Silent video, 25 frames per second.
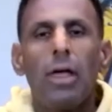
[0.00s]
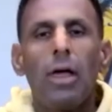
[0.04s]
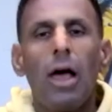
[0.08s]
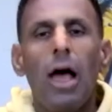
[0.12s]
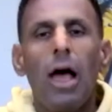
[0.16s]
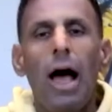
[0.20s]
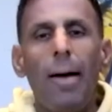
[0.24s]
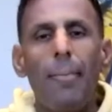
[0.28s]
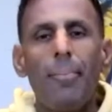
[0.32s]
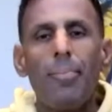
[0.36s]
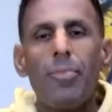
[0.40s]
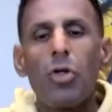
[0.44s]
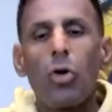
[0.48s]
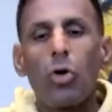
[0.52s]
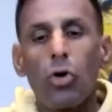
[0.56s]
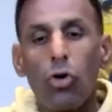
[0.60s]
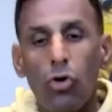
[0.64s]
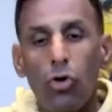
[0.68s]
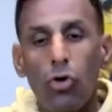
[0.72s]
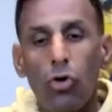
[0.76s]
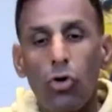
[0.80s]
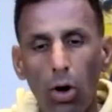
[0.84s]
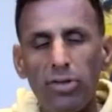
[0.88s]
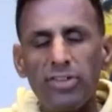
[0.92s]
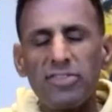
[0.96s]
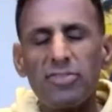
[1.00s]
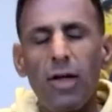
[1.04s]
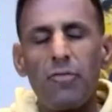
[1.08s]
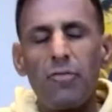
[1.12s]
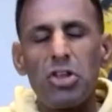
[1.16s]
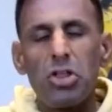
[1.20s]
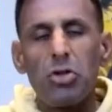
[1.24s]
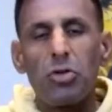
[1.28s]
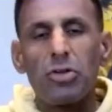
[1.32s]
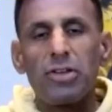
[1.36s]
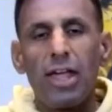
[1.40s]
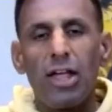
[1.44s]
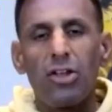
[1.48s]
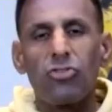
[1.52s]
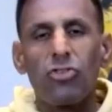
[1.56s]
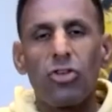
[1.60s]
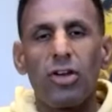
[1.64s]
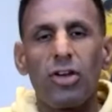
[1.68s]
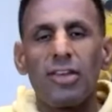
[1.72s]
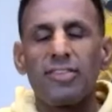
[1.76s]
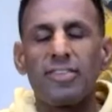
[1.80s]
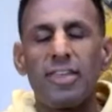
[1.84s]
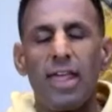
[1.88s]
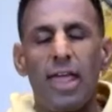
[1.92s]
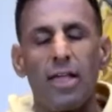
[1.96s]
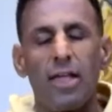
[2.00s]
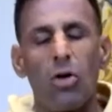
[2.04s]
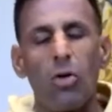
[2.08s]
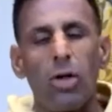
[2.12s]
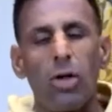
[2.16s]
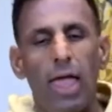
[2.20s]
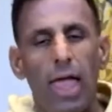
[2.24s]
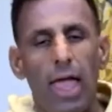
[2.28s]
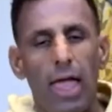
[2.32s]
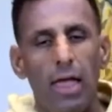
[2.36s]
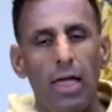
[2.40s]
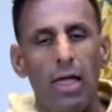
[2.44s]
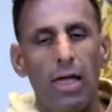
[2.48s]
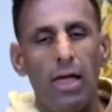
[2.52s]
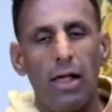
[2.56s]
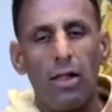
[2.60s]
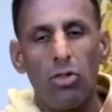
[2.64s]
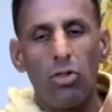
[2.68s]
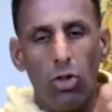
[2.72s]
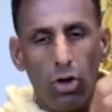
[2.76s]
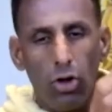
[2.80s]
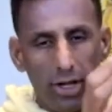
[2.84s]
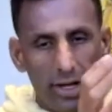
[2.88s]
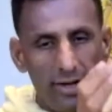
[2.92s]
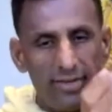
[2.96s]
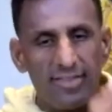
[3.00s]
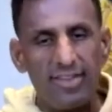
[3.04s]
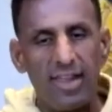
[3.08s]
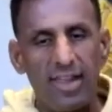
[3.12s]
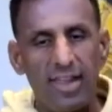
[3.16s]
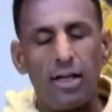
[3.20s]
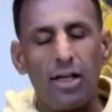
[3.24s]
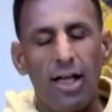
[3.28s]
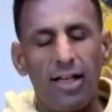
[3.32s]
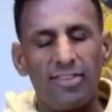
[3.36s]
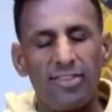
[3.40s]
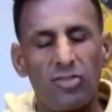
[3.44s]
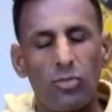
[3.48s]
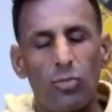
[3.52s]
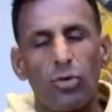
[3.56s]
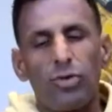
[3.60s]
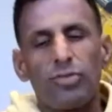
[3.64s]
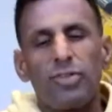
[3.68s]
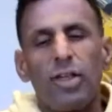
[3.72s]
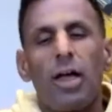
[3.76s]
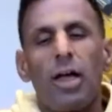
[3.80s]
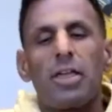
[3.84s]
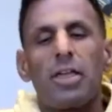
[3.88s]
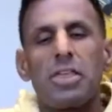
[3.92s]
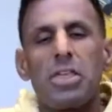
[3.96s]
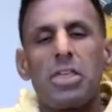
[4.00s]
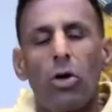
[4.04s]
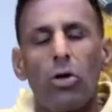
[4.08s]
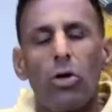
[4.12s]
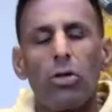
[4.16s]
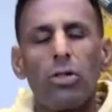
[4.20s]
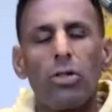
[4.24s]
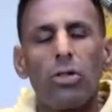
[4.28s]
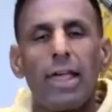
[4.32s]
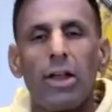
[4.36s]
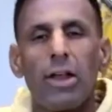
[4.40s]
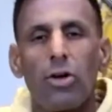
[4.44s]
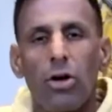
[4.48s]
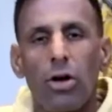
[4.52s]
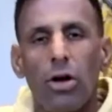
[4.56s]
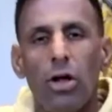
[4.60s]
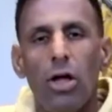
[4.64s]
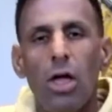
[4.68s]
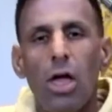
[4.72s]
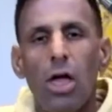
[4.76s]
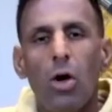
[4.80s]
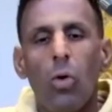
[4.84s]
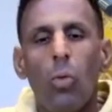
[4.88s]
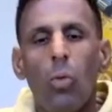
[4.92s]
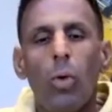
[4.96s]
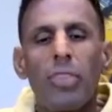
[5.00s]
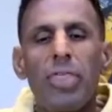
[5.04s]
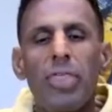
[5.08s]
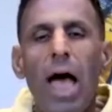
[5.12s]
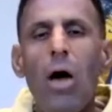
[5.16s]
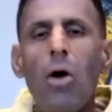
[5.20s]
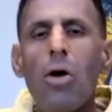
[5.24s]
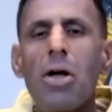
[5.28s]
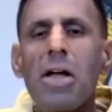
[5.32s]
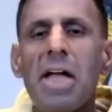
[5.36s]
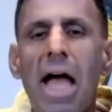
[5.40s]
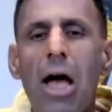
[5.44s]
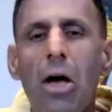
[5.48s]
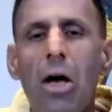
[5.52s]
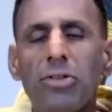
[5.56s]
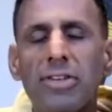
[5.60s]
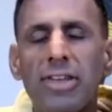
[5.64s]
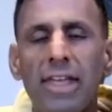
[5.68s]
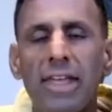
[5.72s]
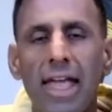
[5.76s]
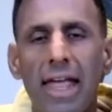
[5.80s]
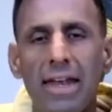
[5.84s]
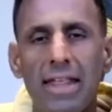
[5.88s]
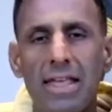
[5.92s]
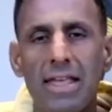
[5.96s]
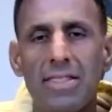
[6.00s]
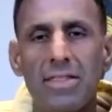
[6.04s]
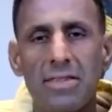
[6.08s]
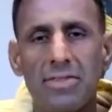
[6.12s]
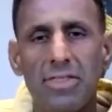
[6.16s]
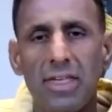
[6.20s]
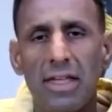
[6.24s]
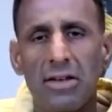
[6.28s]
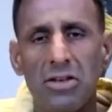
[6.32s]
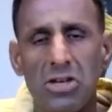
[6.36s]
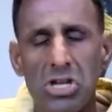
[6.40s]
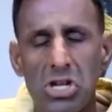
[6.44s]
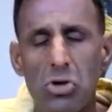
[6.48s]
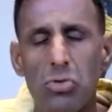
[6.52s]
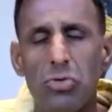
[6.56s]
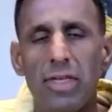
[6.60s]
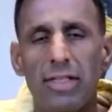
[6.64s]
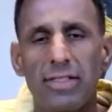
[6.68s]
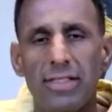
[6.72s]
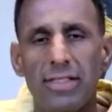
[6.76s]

Um, gross revenue retention is saying, okay, look at a set of customers a year later without counting anything new that